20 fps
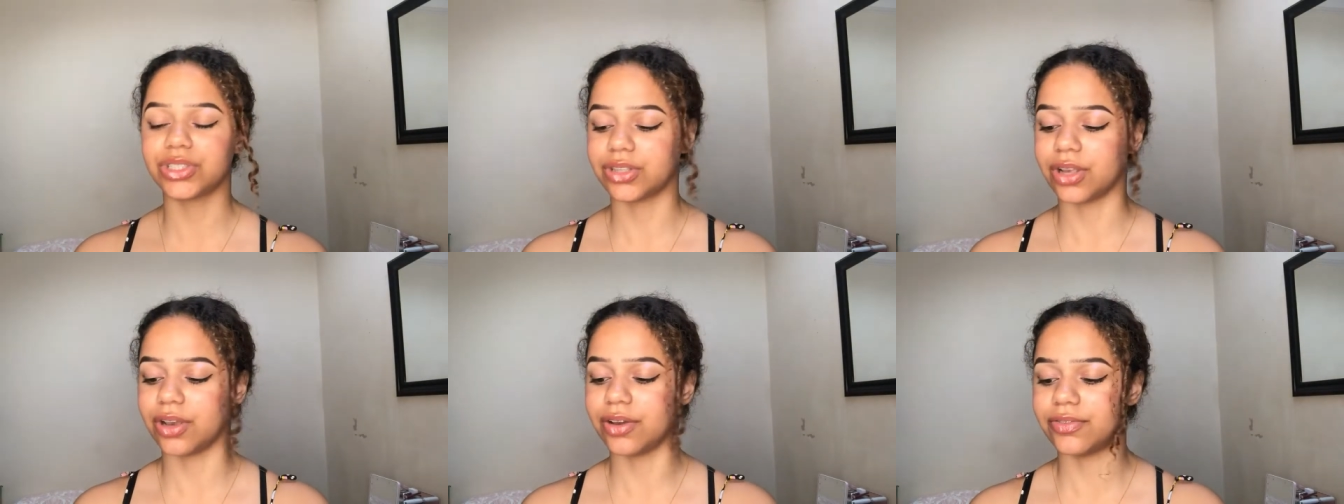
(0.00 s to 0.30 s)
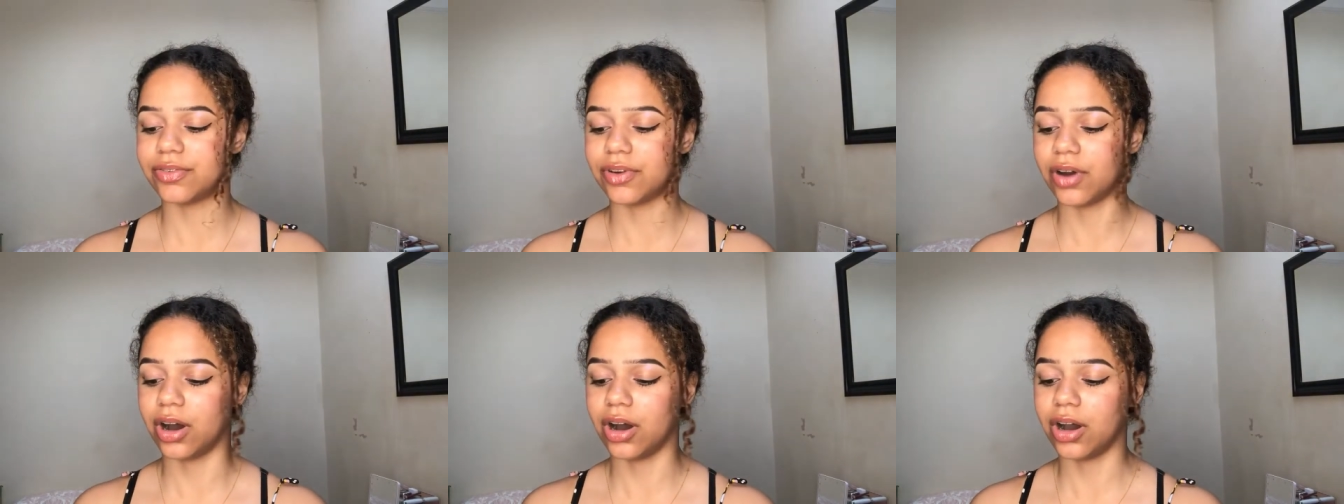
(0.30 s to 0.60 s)
so
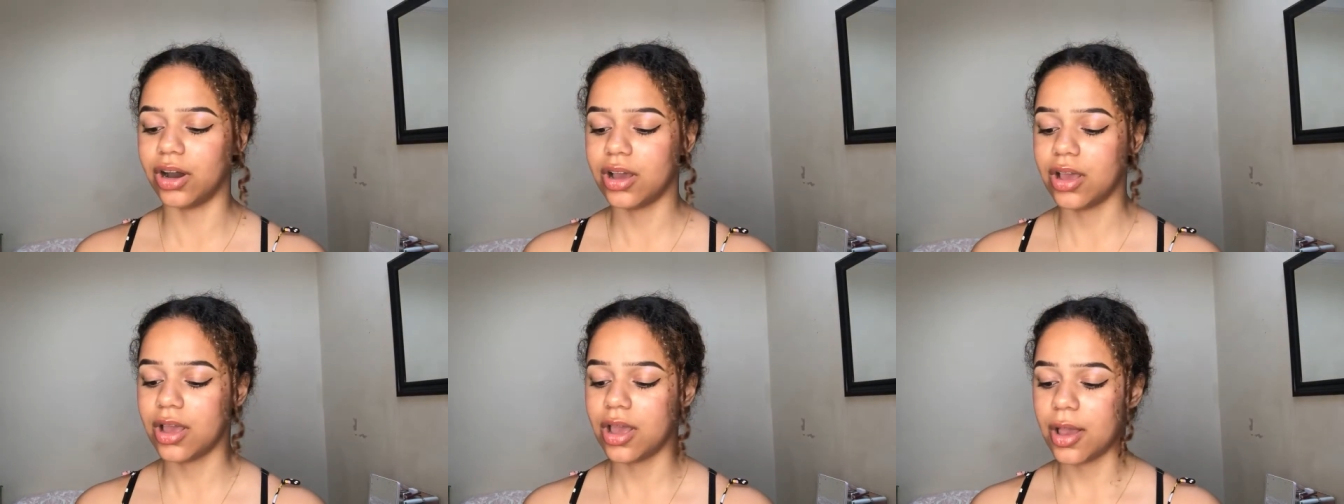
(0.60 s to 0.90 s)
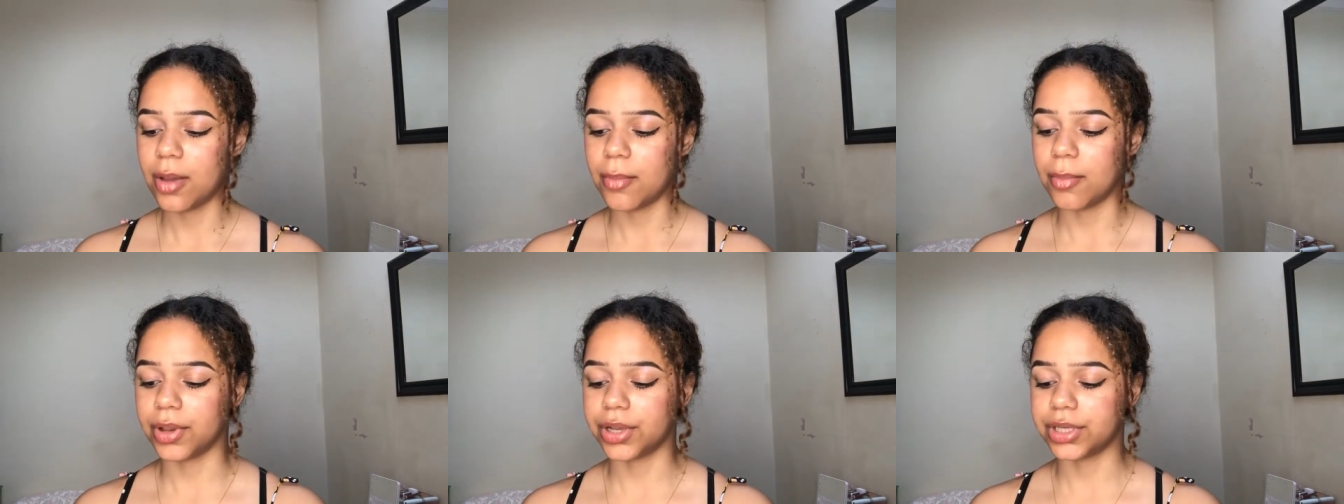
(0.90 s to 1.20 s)
far
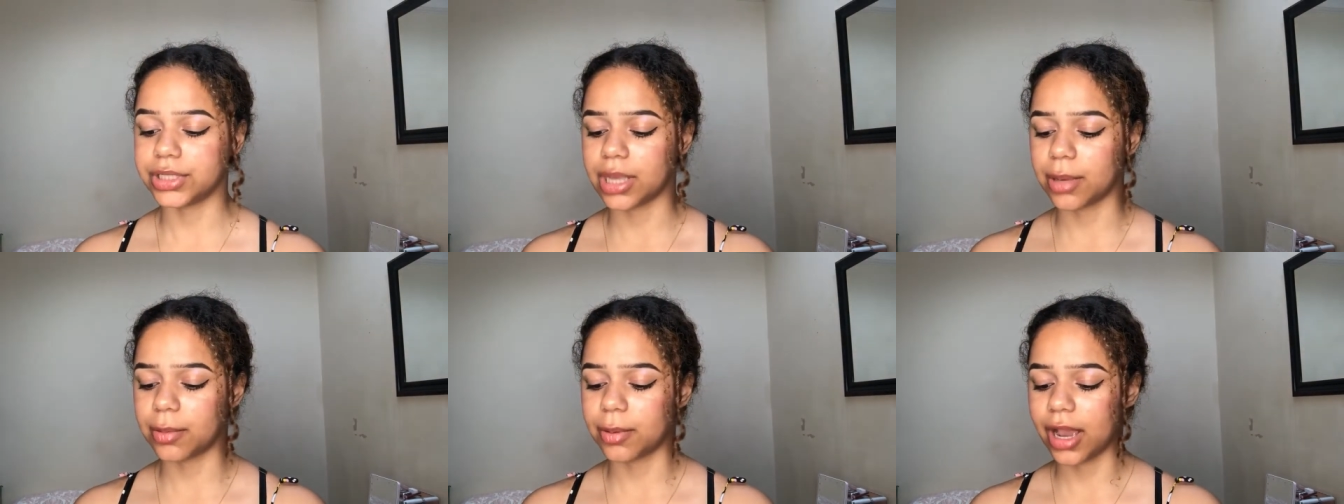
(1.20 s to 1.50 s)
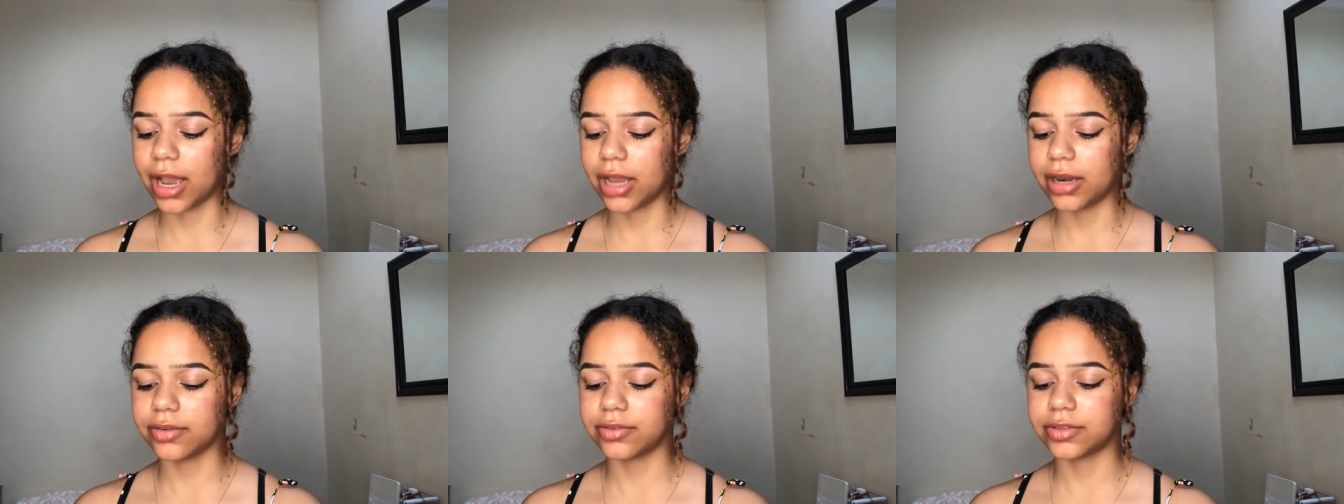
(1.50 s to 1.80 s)
because I'm
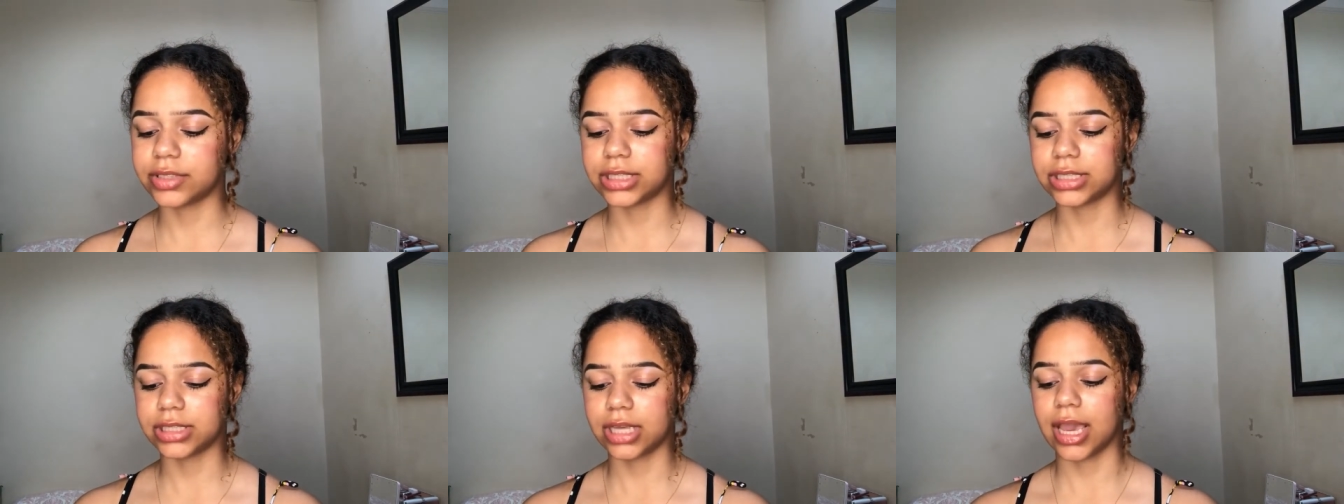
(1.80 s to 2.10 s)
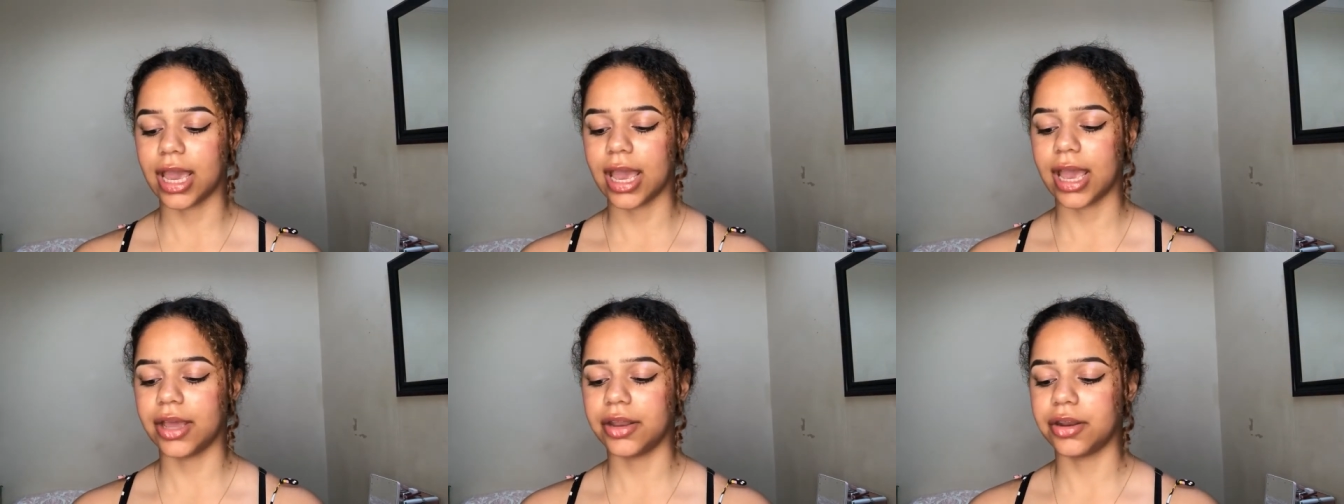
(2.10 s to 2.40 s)
kind of
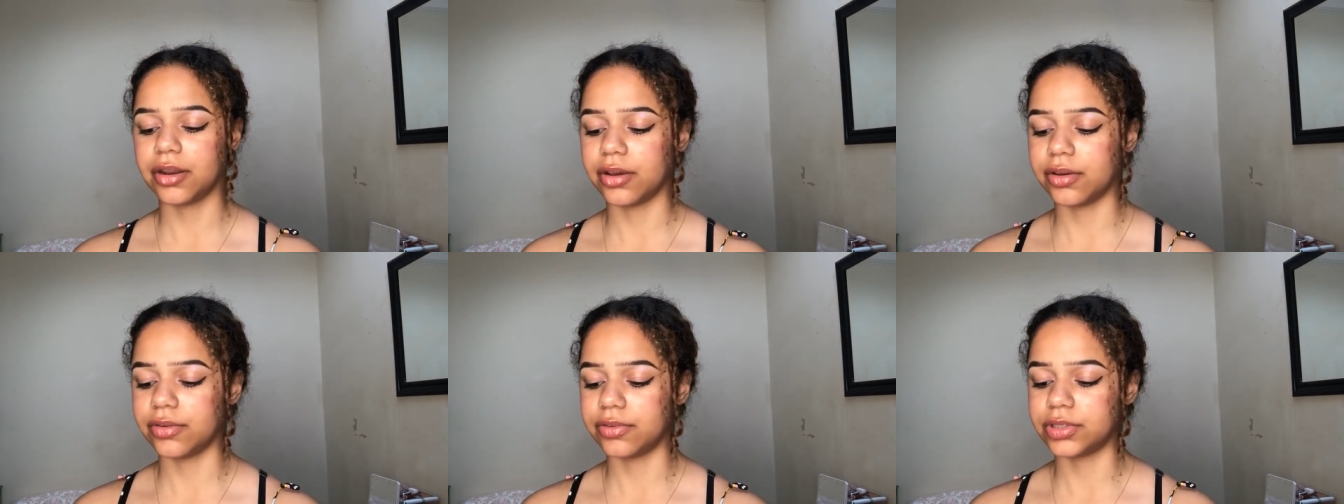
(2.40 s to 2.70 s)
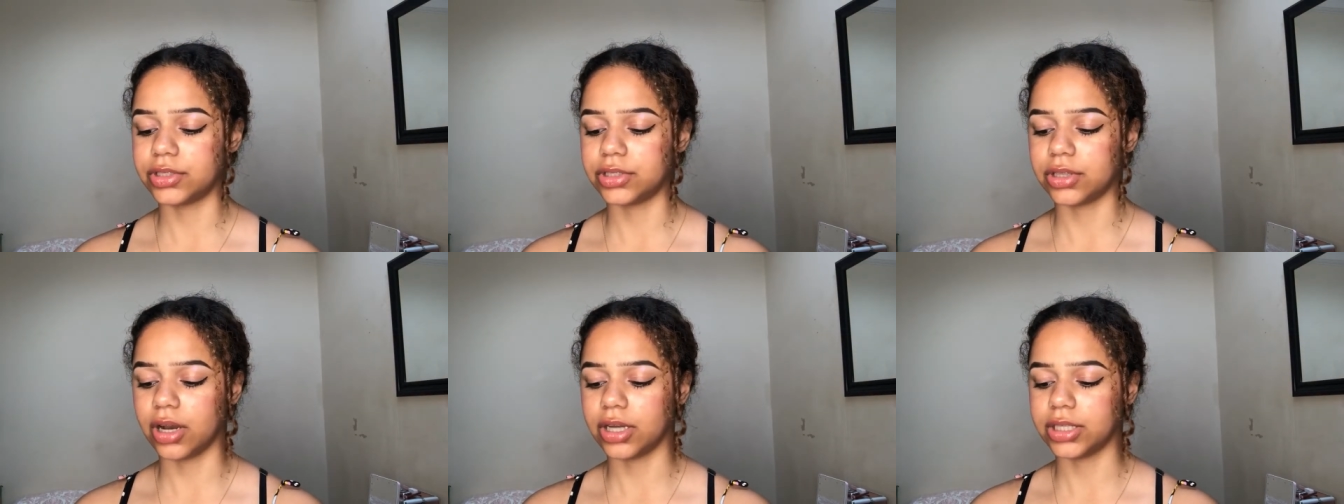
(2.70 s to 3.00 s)
scared of
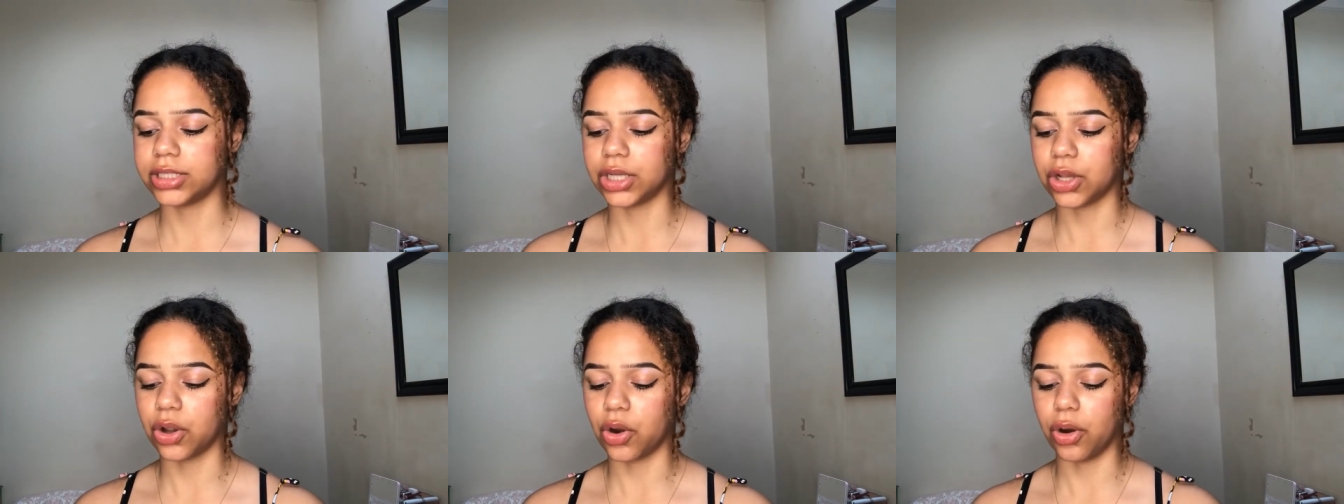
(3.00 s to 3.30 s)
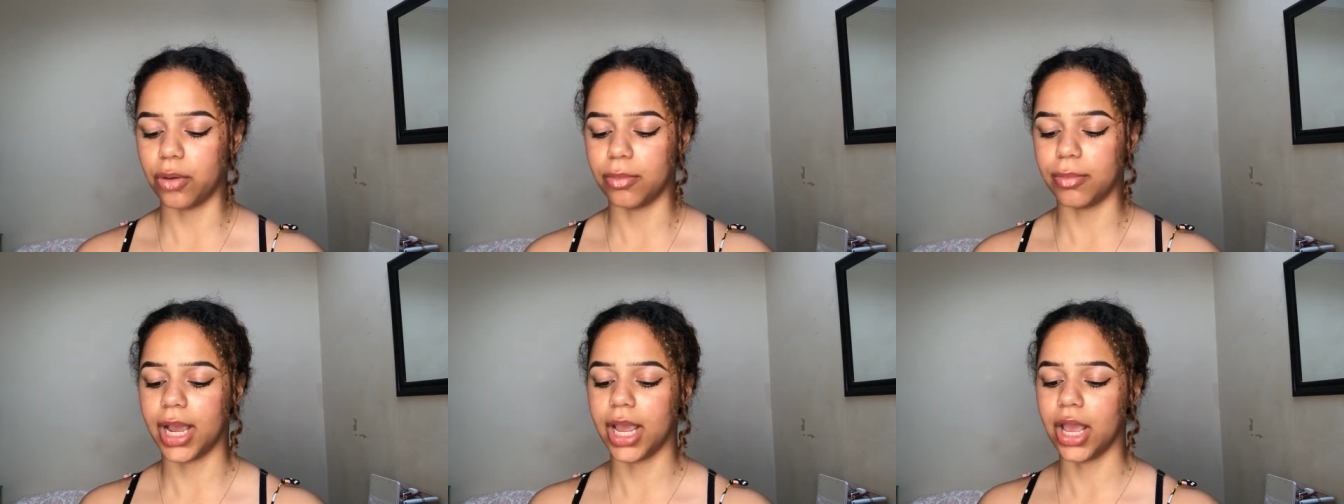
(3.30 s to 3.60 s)
starting
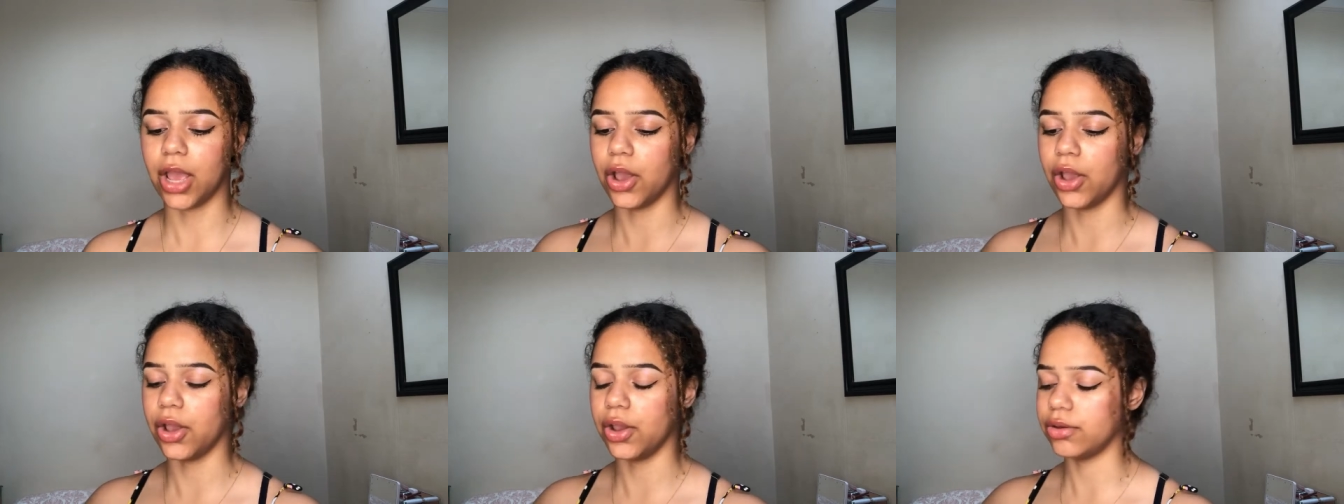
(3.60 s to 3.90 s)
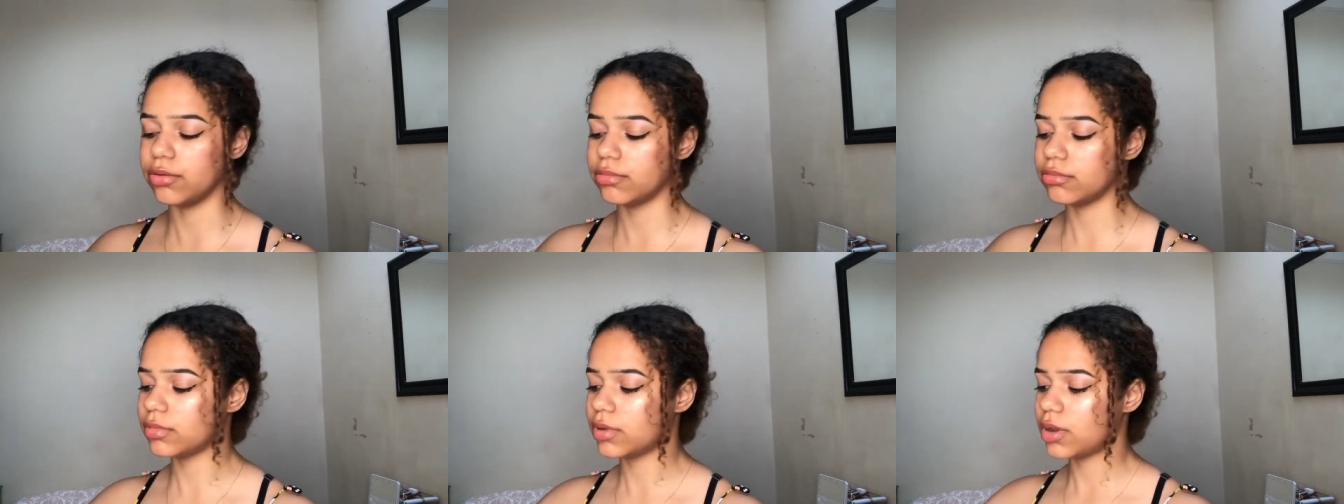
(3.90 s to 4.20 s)
on my
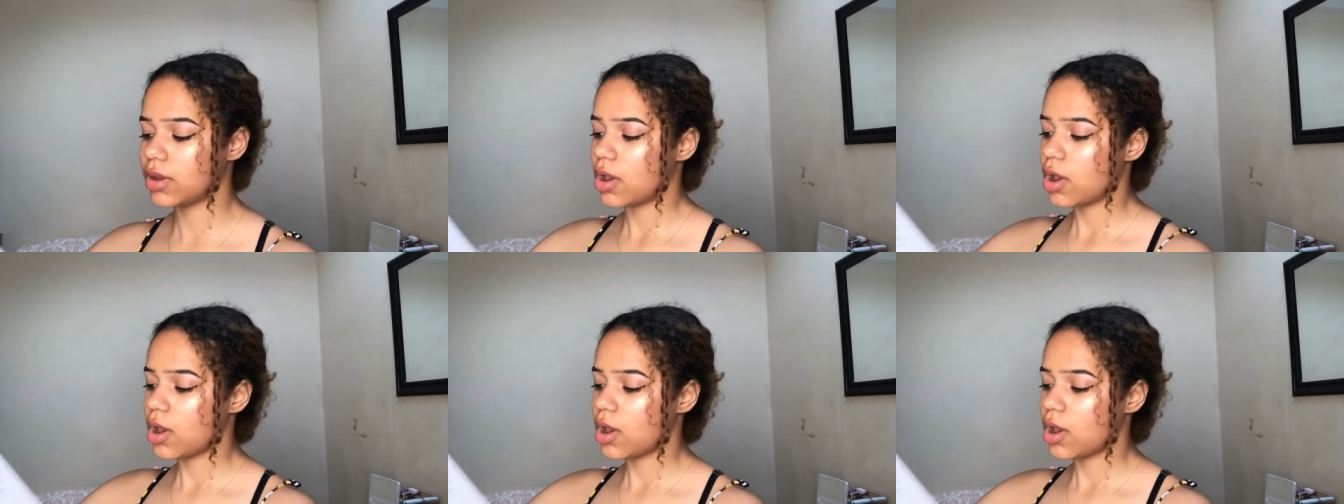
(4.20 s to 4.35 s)
own,